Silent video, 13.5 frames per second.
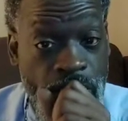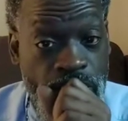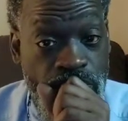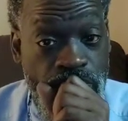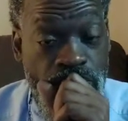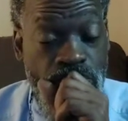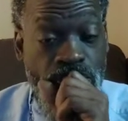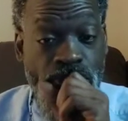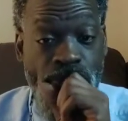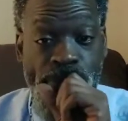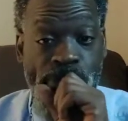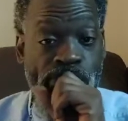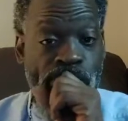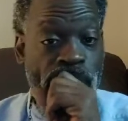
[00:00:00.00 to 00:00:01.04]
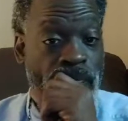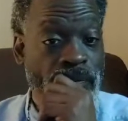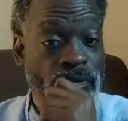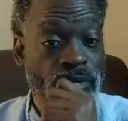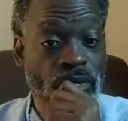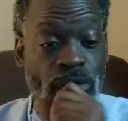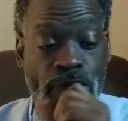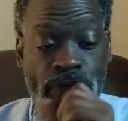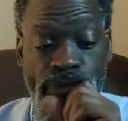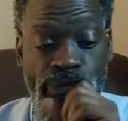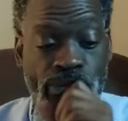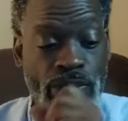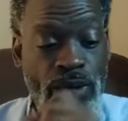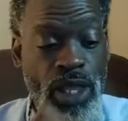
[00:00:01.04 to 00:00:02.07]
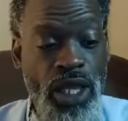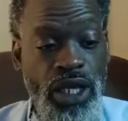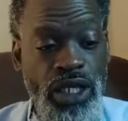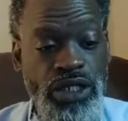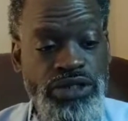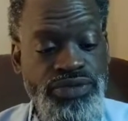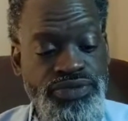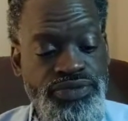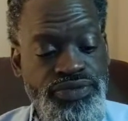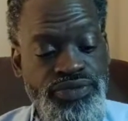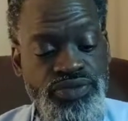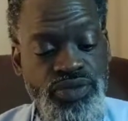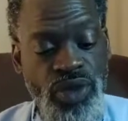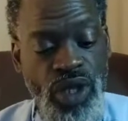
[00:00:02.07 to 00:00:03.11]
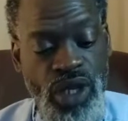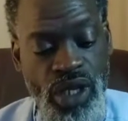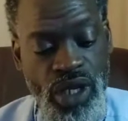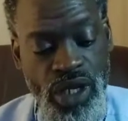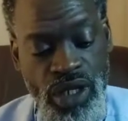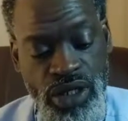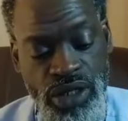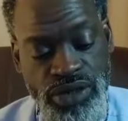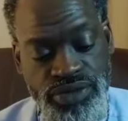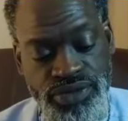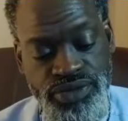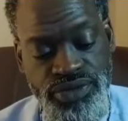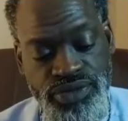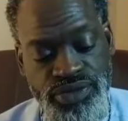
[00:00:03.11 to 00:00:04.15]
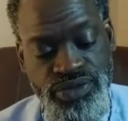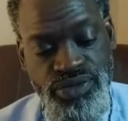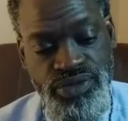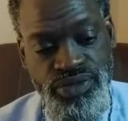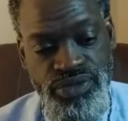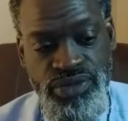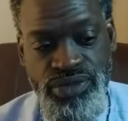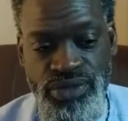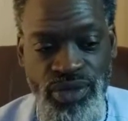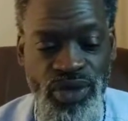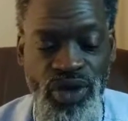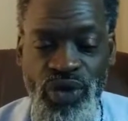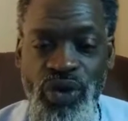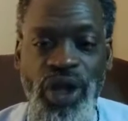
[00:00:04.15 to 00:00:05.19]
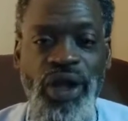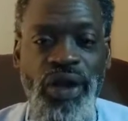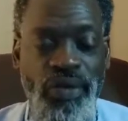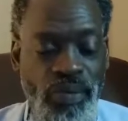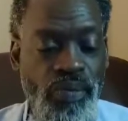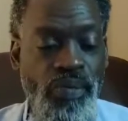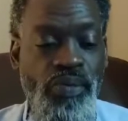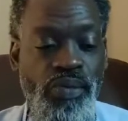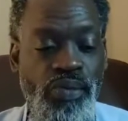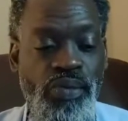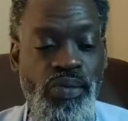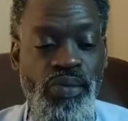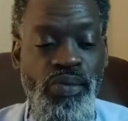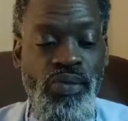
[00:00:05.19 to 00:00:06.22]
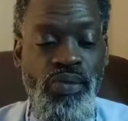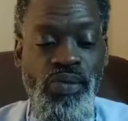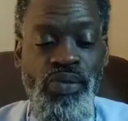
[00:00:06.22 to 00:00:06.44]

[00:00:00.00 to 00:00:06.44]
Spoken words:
you only get up and do it again because you're happy with what you're doing, how it's feeding people.